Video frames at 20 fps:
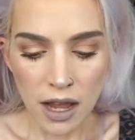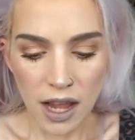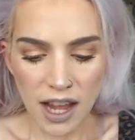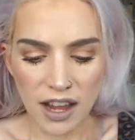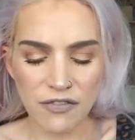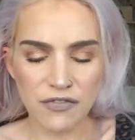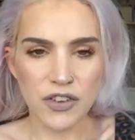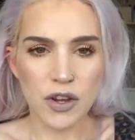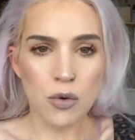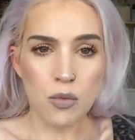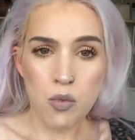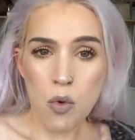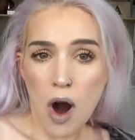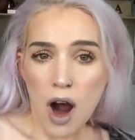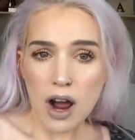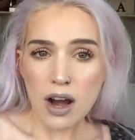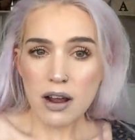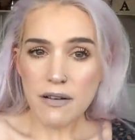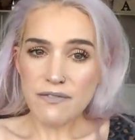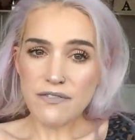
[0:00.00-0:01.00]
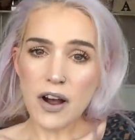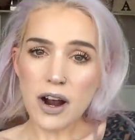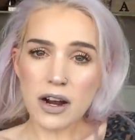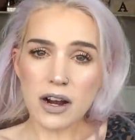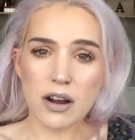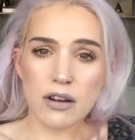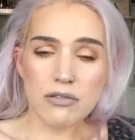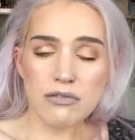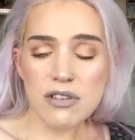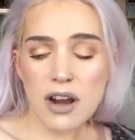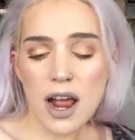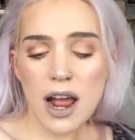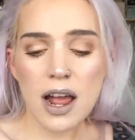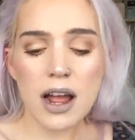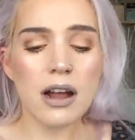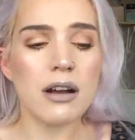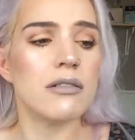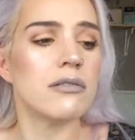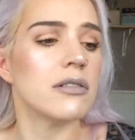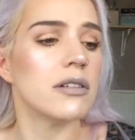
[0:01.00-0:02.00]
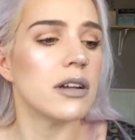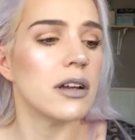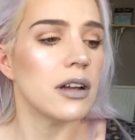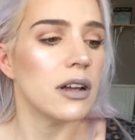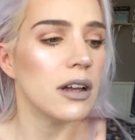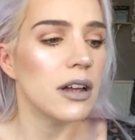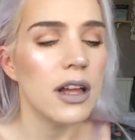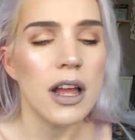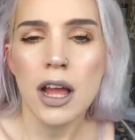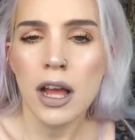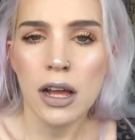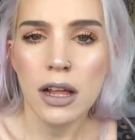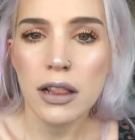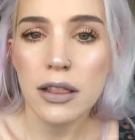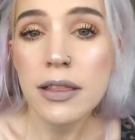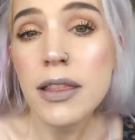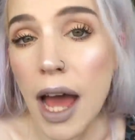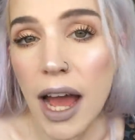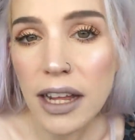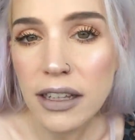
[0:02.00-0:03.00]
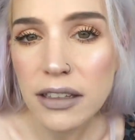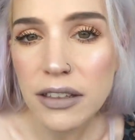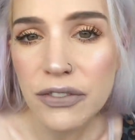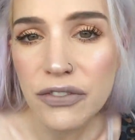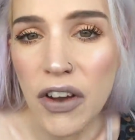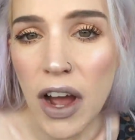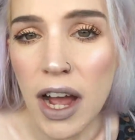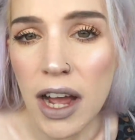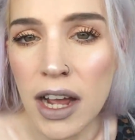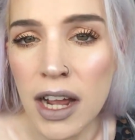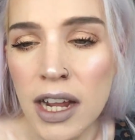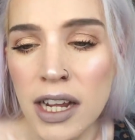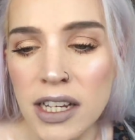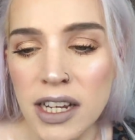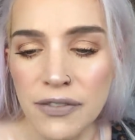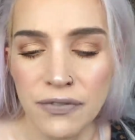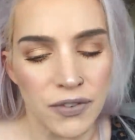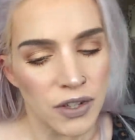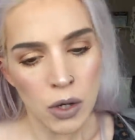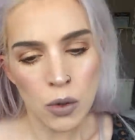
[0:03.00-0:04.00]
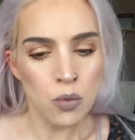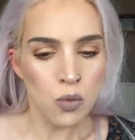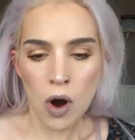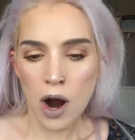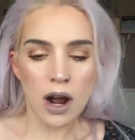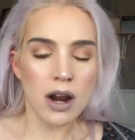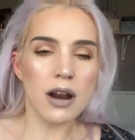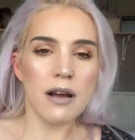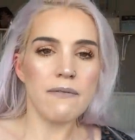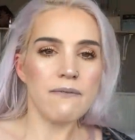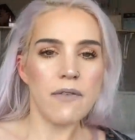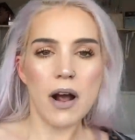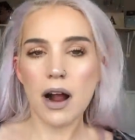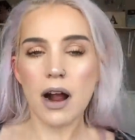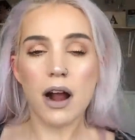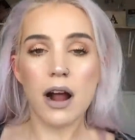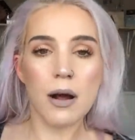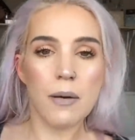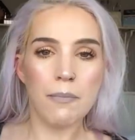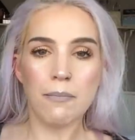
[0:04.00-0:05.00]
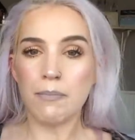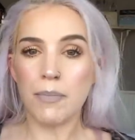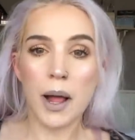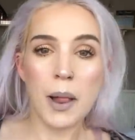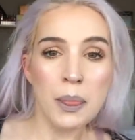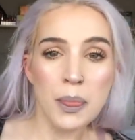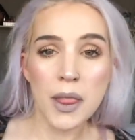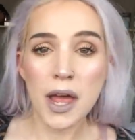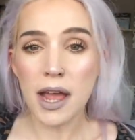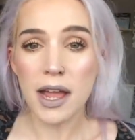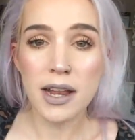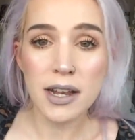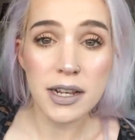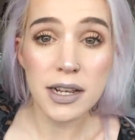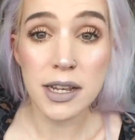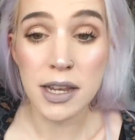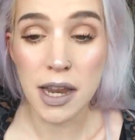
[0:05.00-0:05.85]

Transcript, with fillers: If you wanna fuck around, that's fine. If you wanna fuck up and then